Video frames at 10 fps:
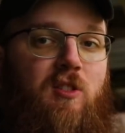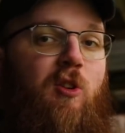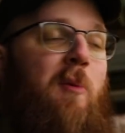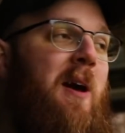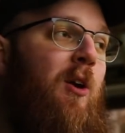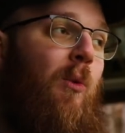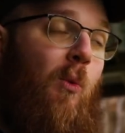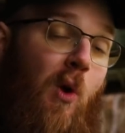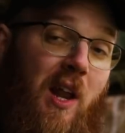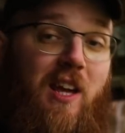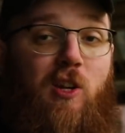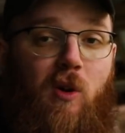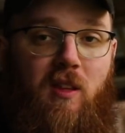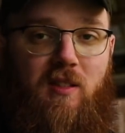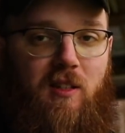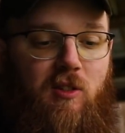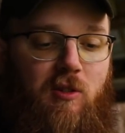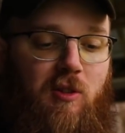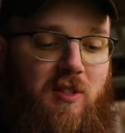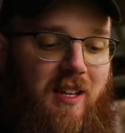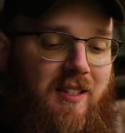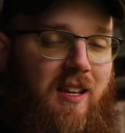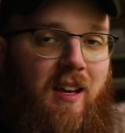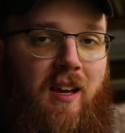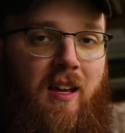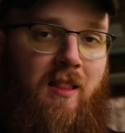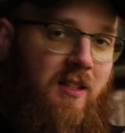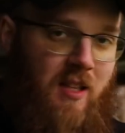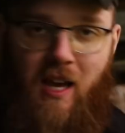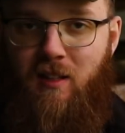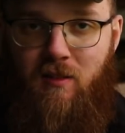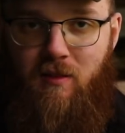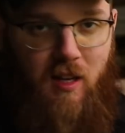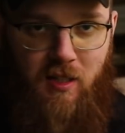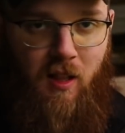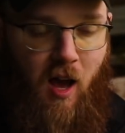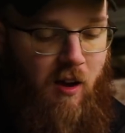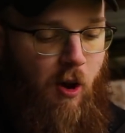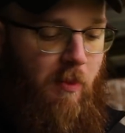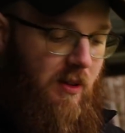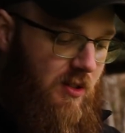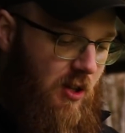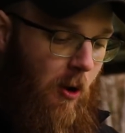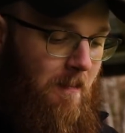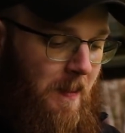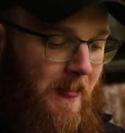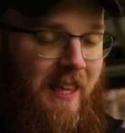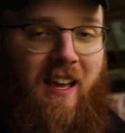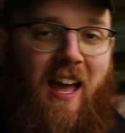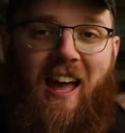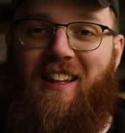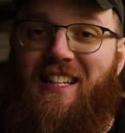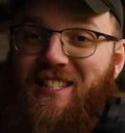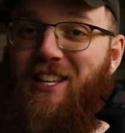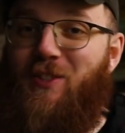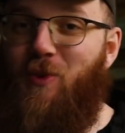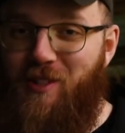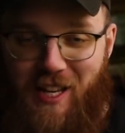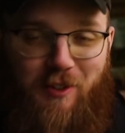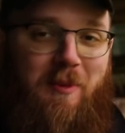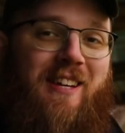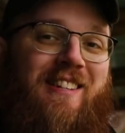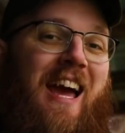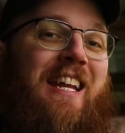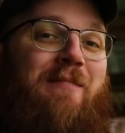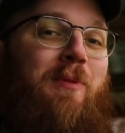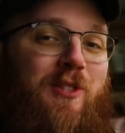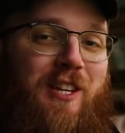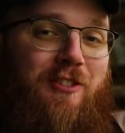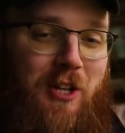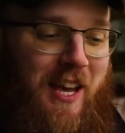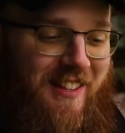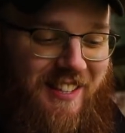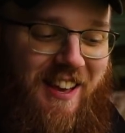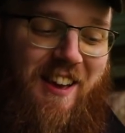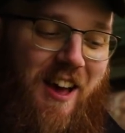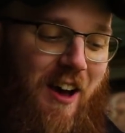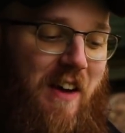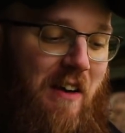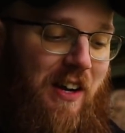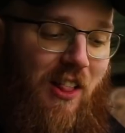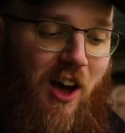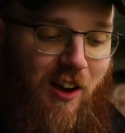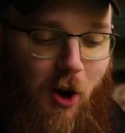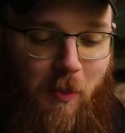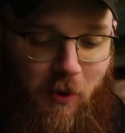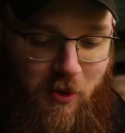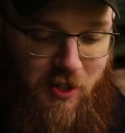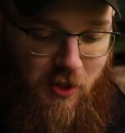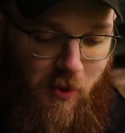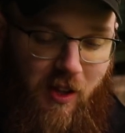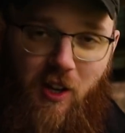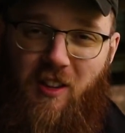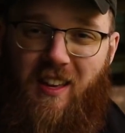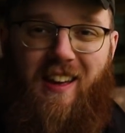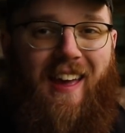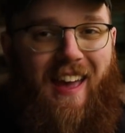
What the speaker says: So no matter what I do with a SIG 226, the slide doesn't lock open. So at least this one gives me a 90% chance of having it lock open, which is a really good thing.